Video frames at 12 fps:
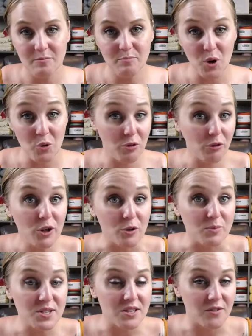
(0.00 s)
both
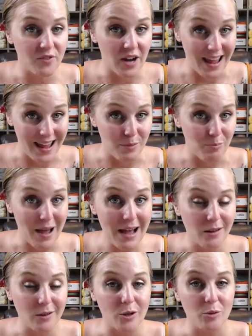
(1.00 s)
loops, the front and
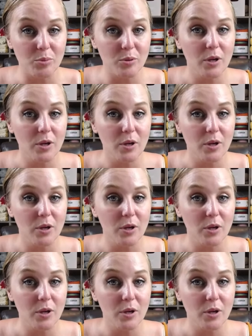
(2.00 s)
back loop.